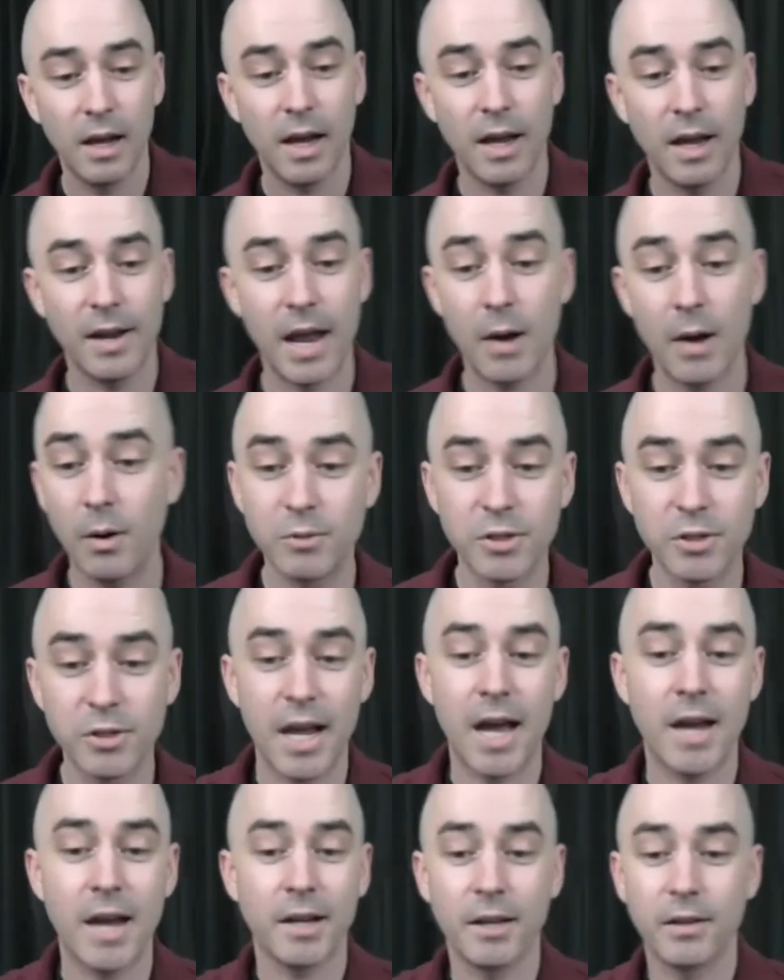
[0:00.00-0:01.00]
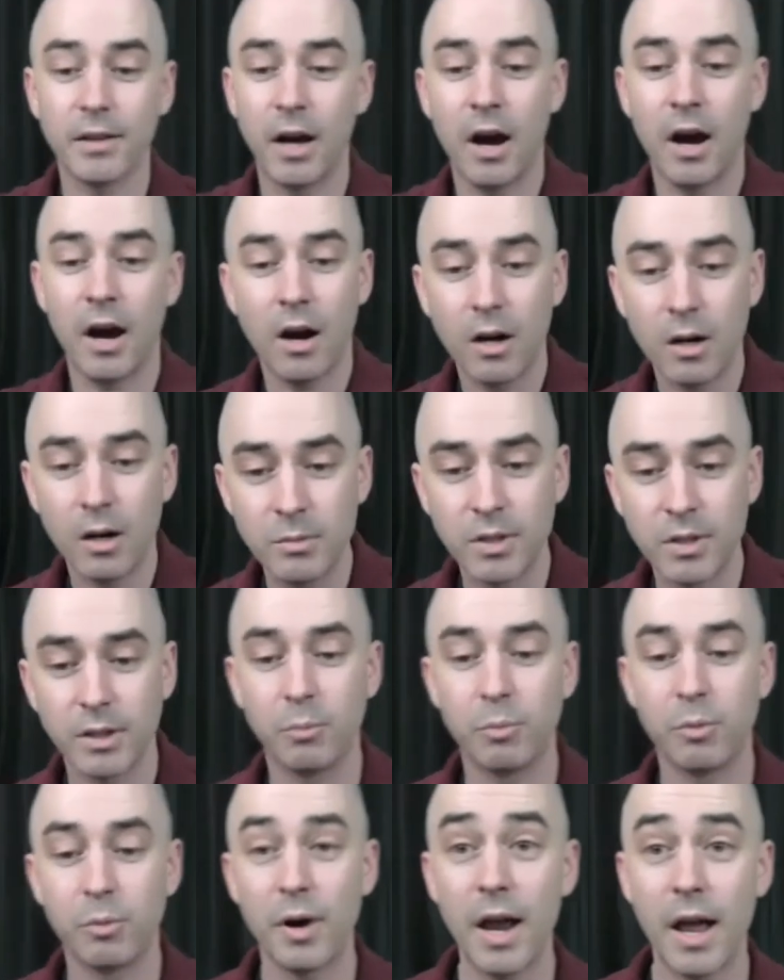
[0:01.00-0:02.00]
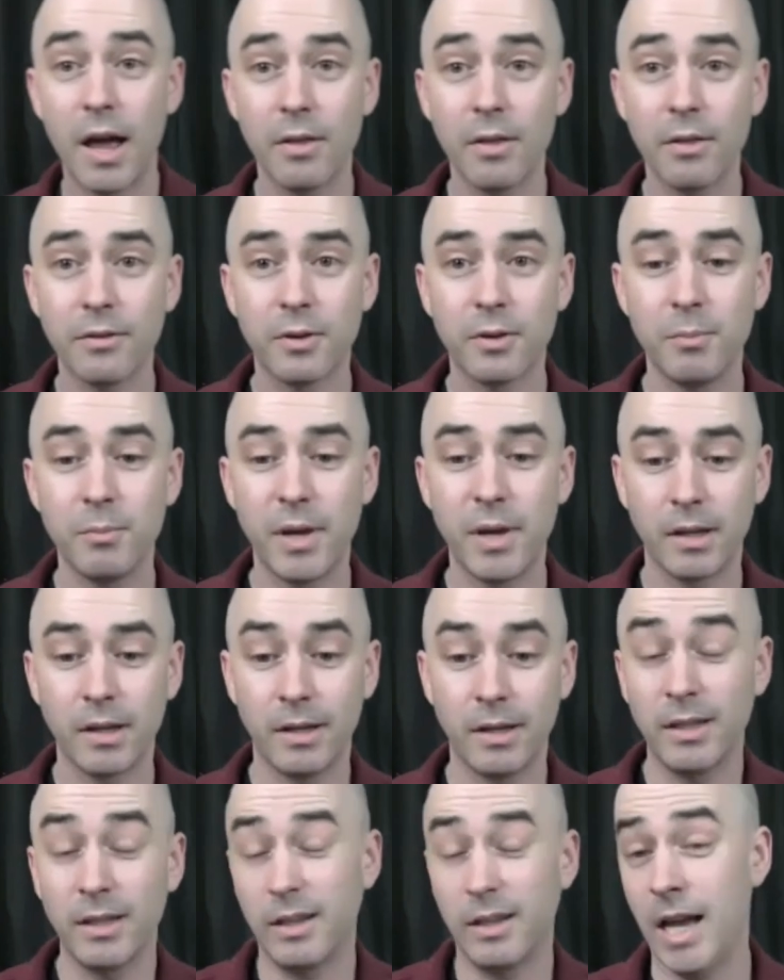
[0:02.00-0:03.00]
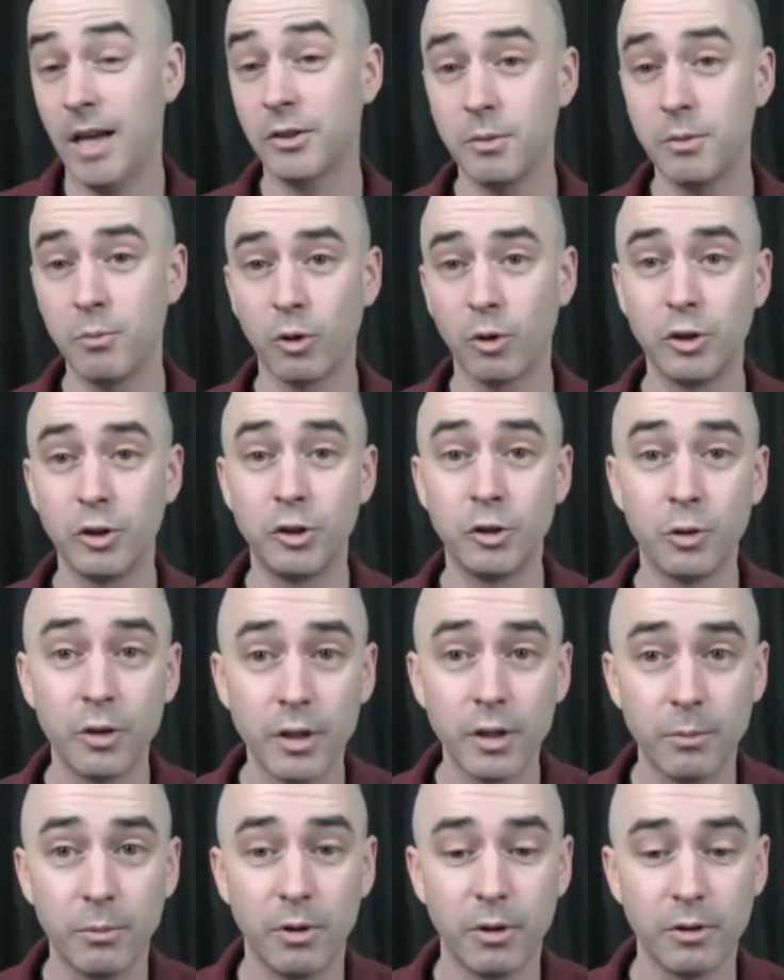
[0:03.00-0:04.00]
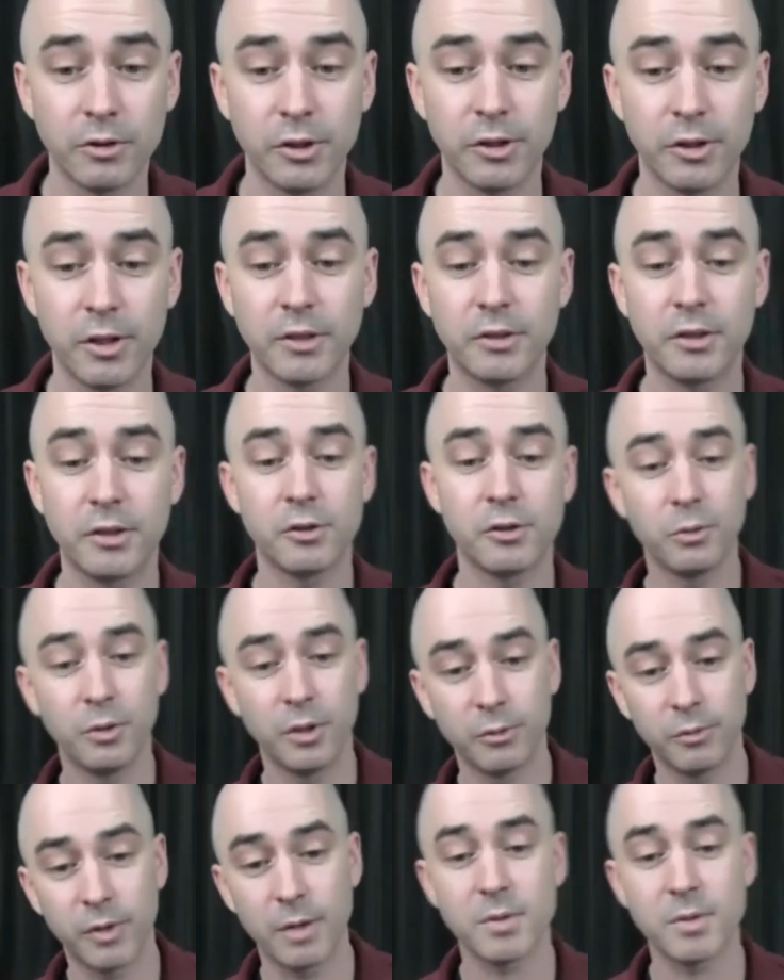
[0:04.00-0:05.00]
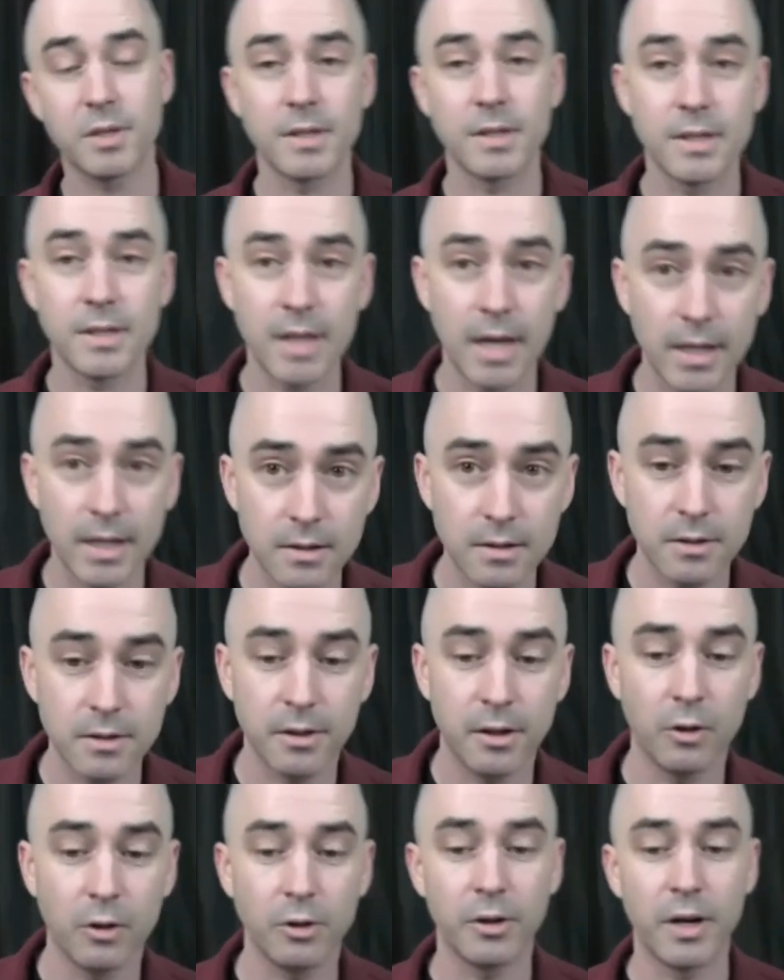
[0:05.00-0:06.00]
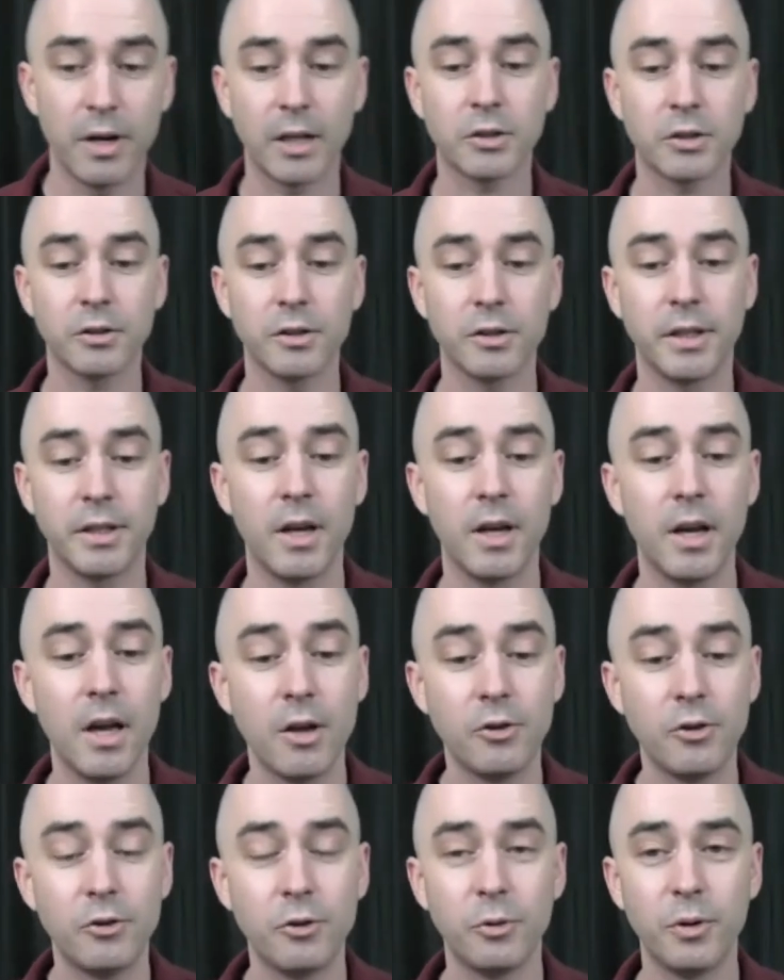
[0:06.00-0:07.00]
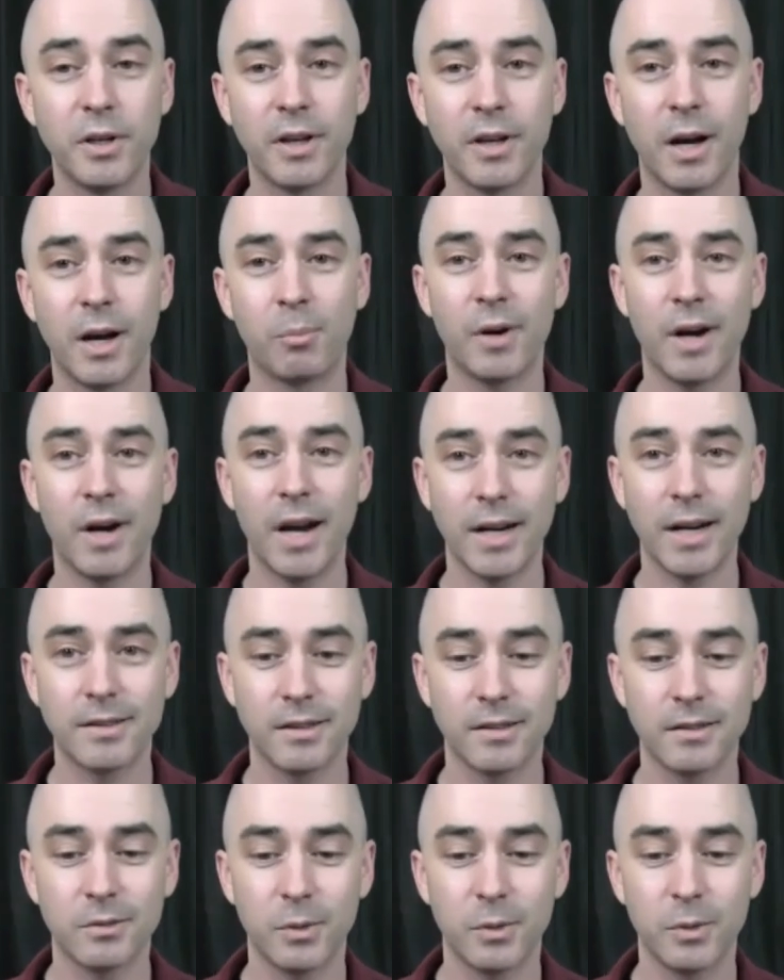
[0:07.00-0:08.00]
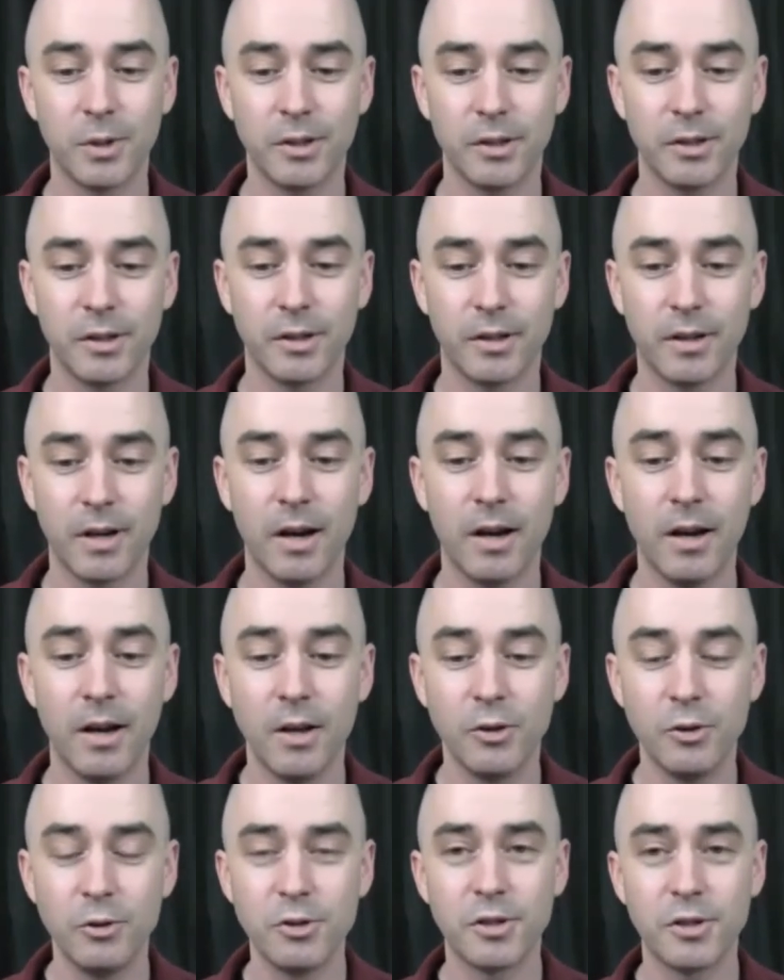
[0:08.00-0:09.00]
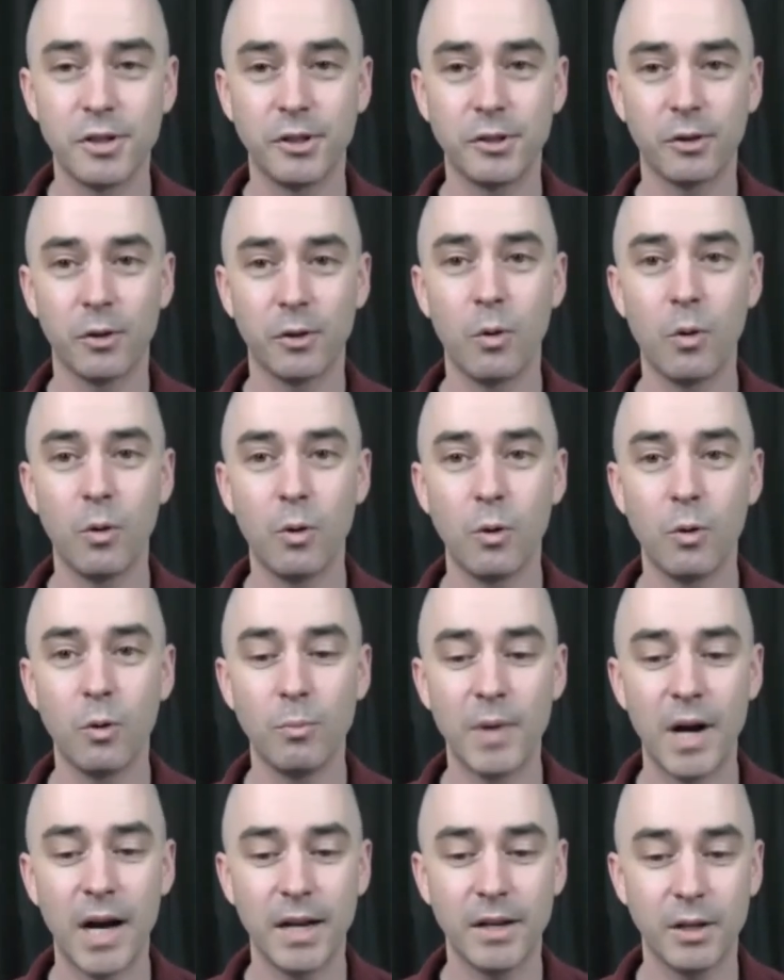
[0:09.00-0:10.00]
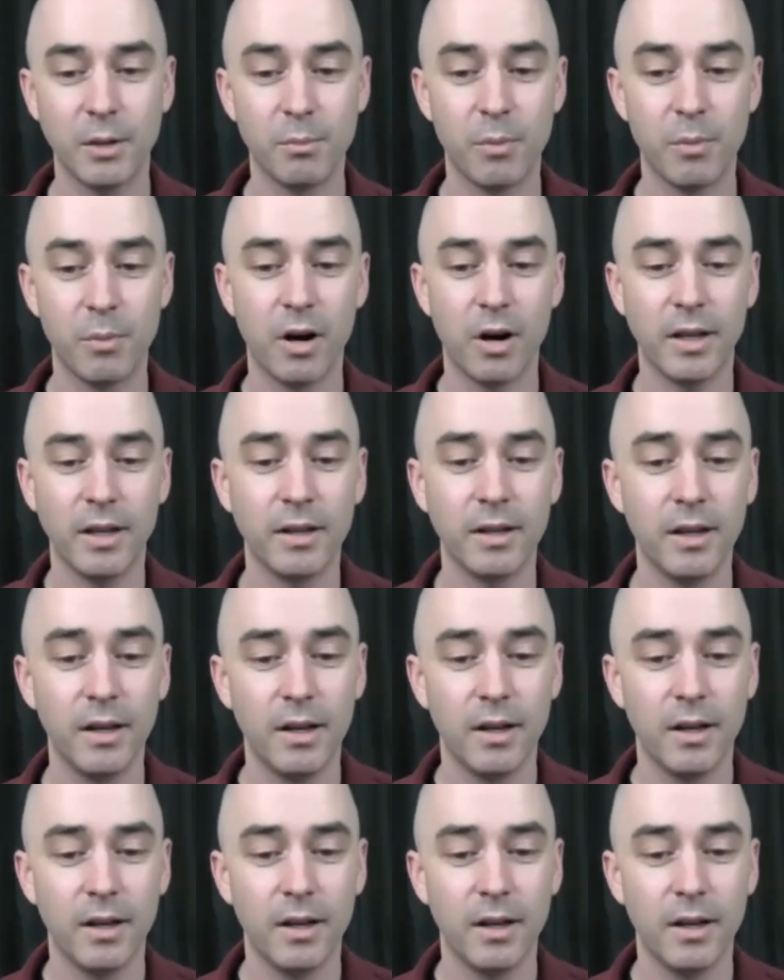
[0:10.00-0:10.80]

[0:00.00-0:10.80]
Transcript: And now I'm just adding in the arms and the breath to make it actually more enjoyable. So you're not just doing reps and sets, you're actually doing a practice where you're using your whole mind and body.